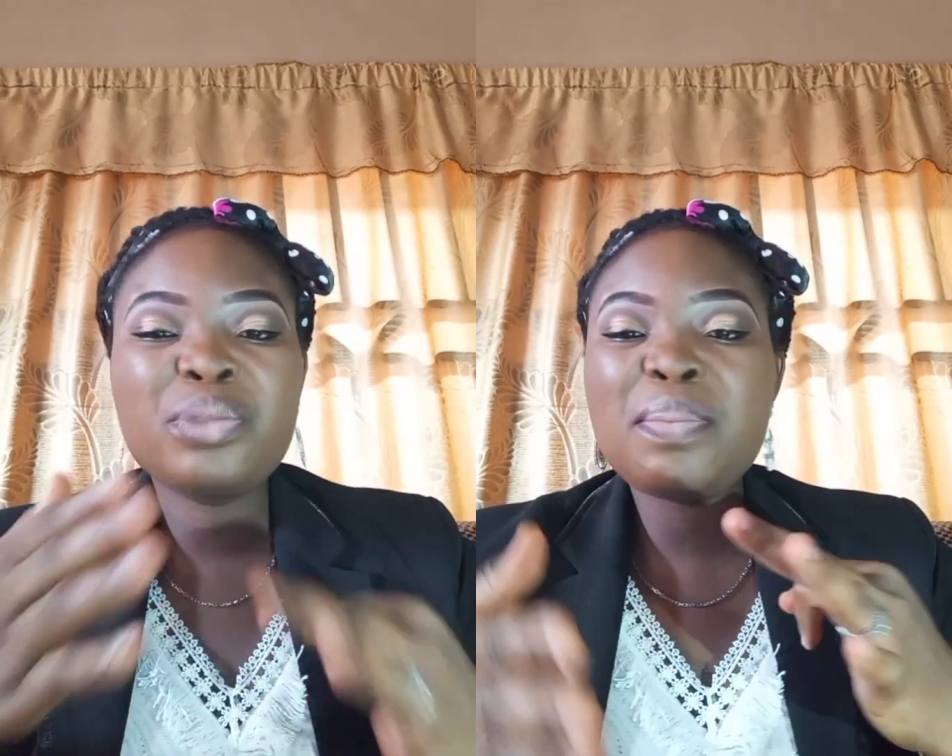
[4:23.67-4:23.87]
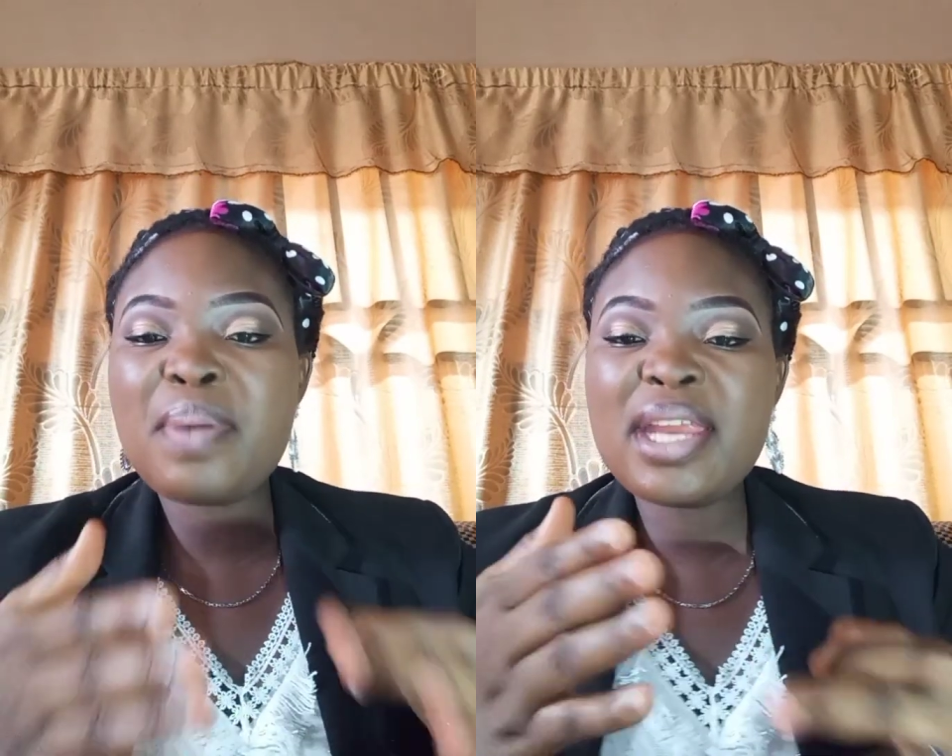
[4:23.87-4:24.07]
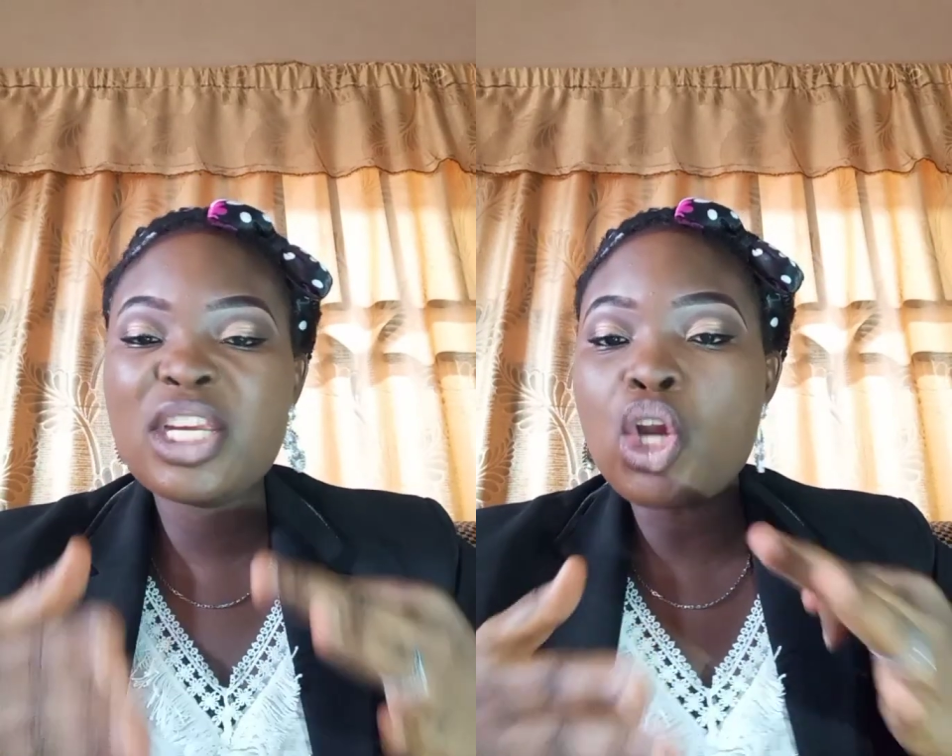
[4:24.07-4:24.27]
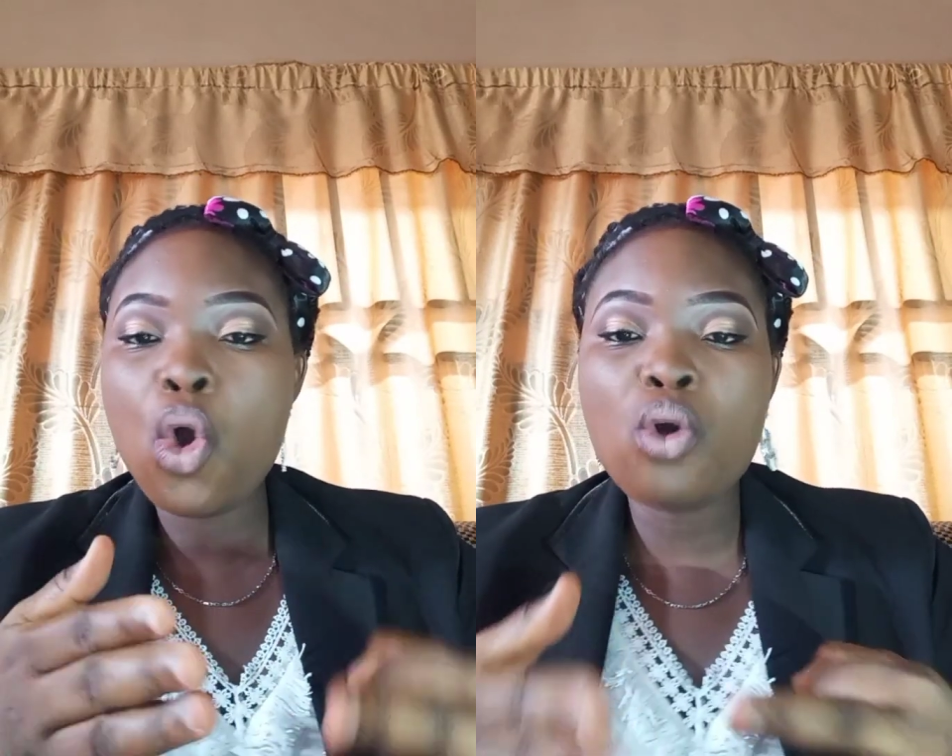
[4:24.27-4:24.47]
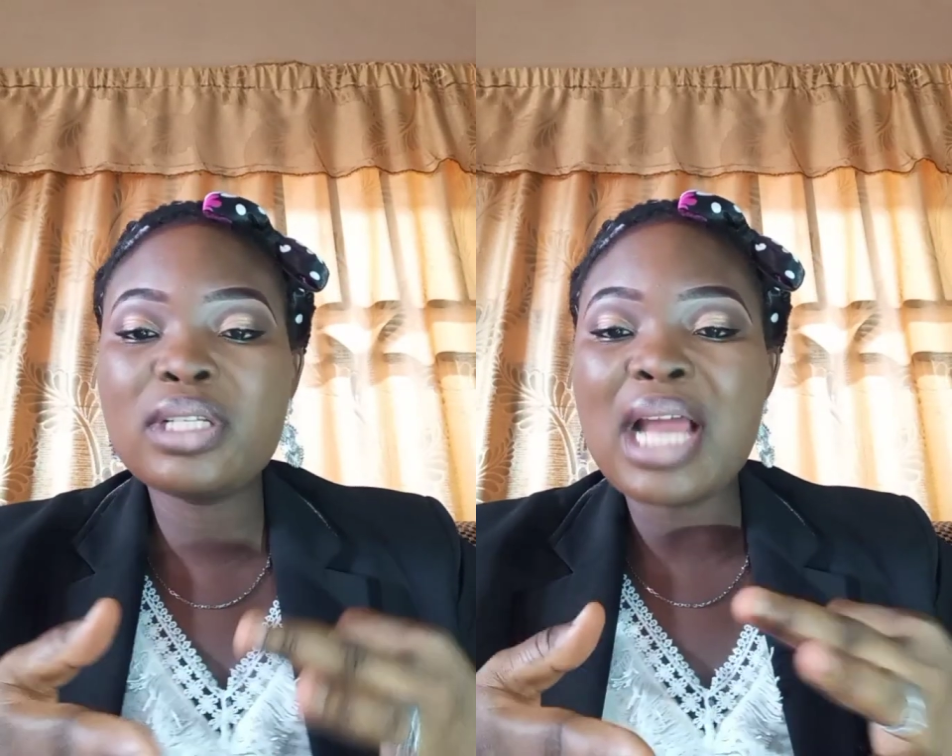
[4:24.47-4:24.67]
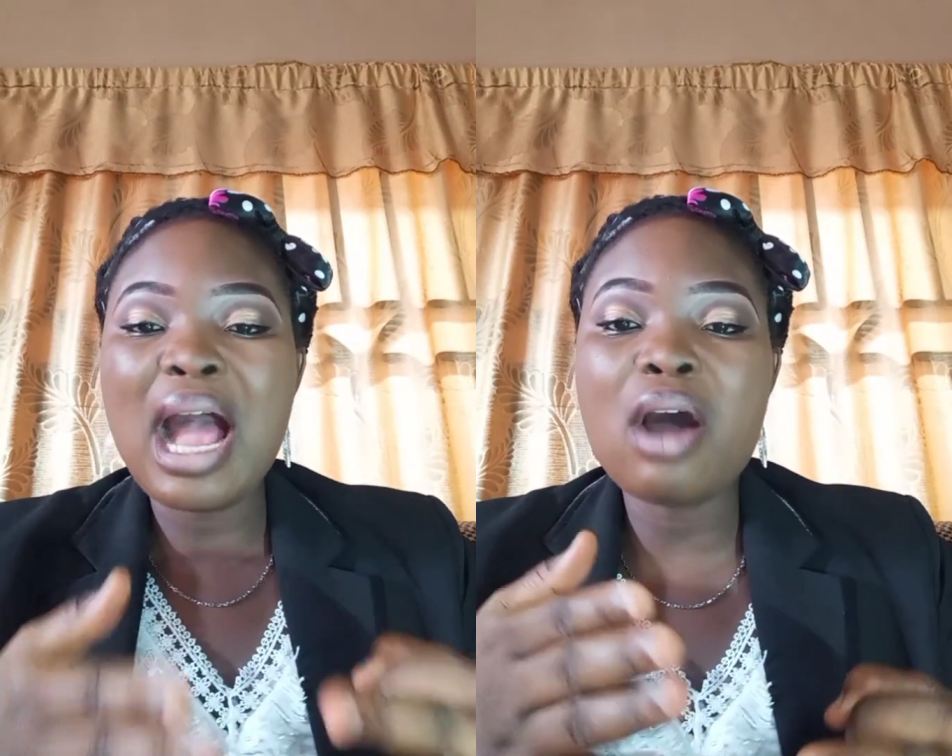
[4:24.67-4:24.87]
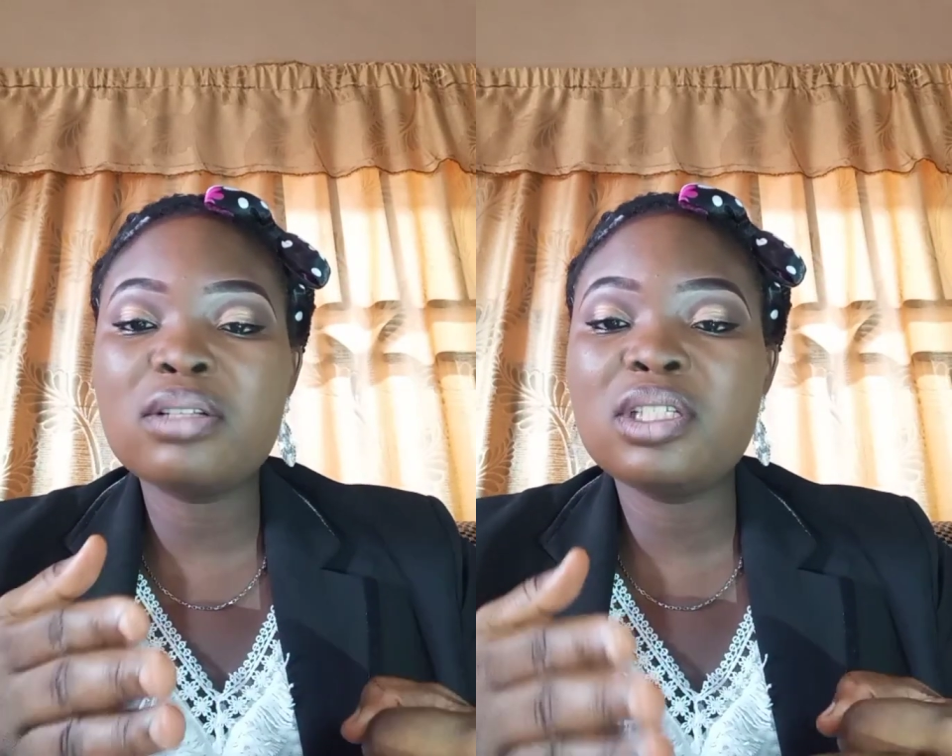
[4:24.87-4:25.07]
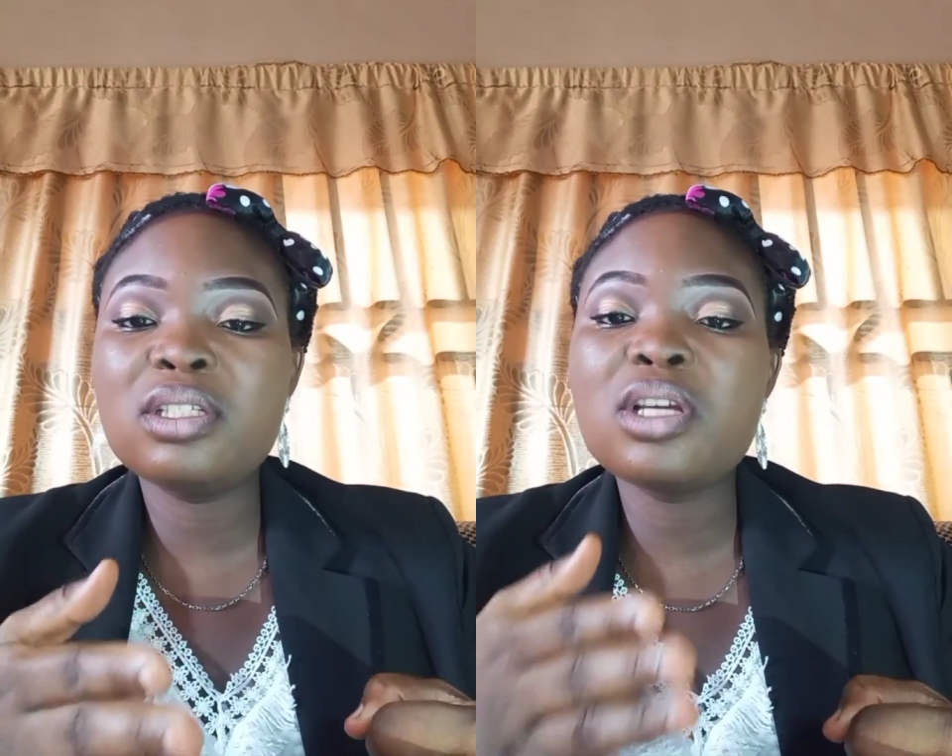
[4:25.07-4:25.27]
depending on how
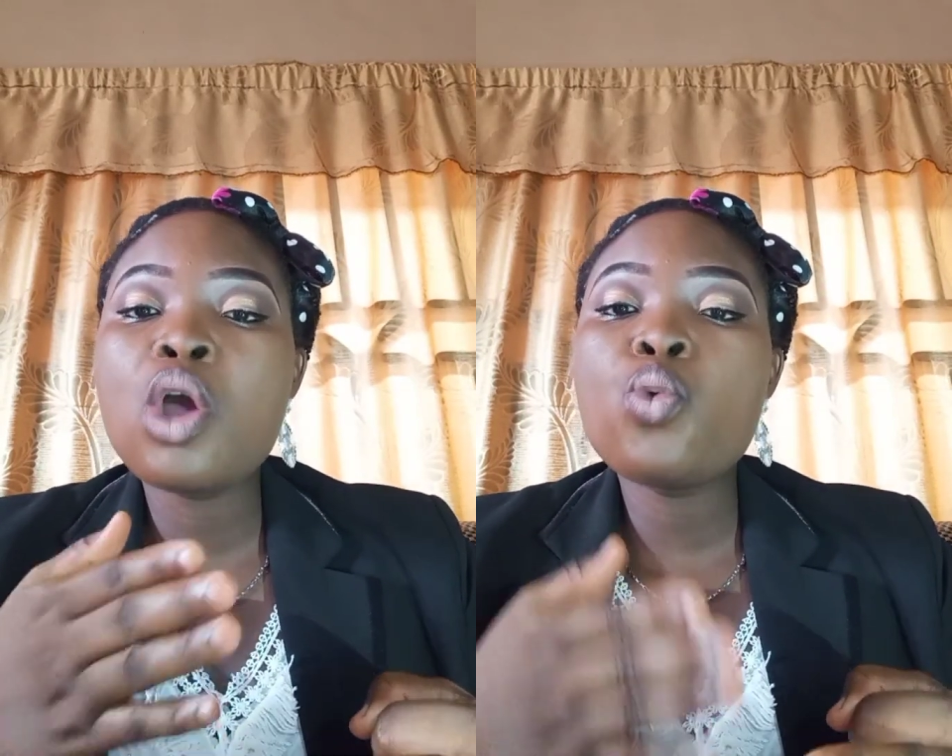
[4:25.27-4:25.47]
the